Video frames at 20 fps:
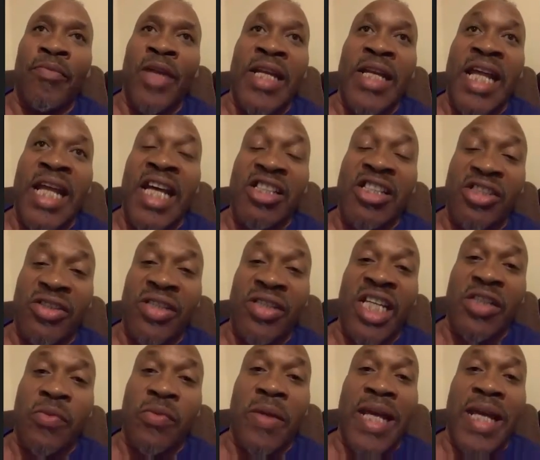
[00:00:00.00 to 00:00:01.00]
And
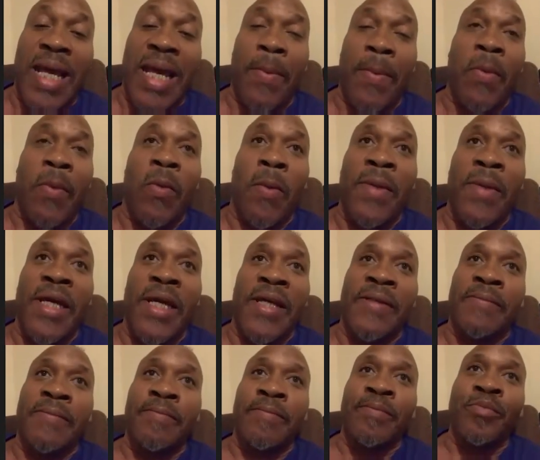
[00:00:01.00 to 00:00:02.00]
that's what happened with
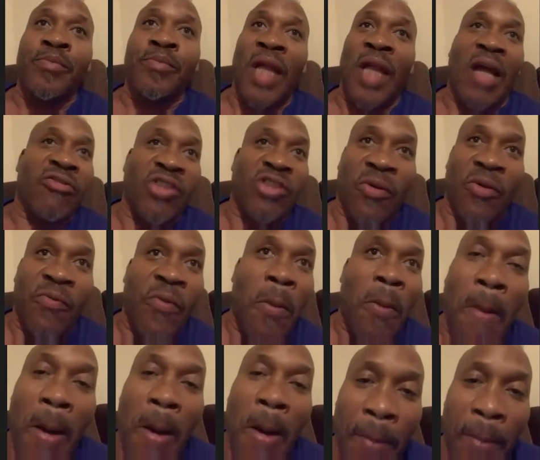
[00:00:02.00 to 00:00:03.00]
me. I was a
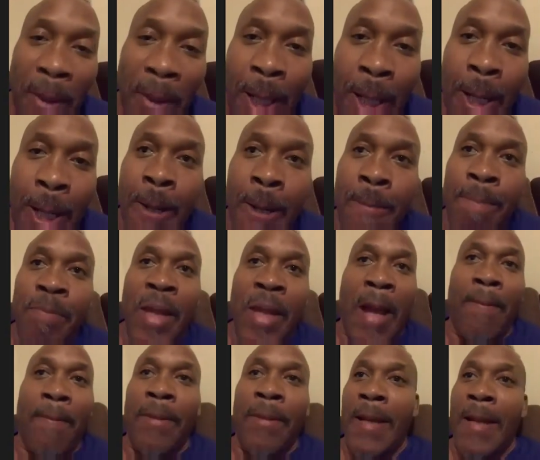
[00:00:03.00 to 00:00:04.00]
football player.
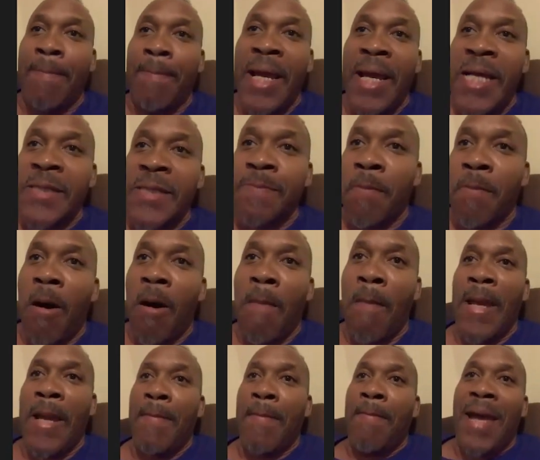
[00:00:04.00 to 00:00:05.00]
I played baseball,
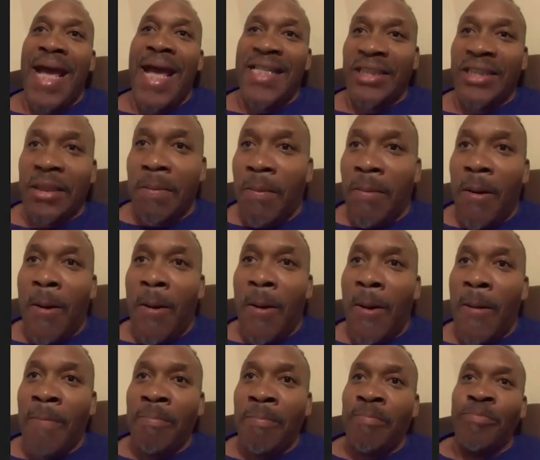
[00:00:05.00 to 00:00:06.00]
played
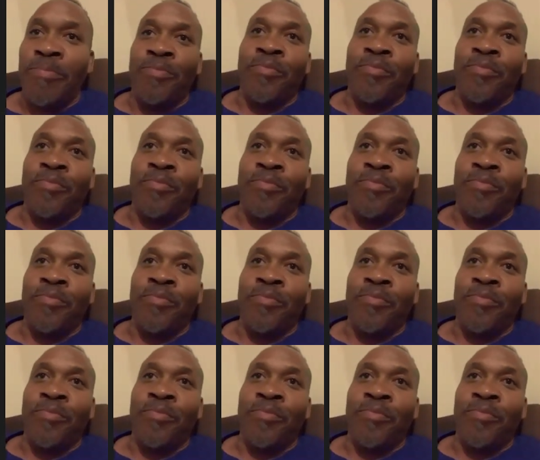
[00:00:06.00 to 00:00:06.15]
basketball.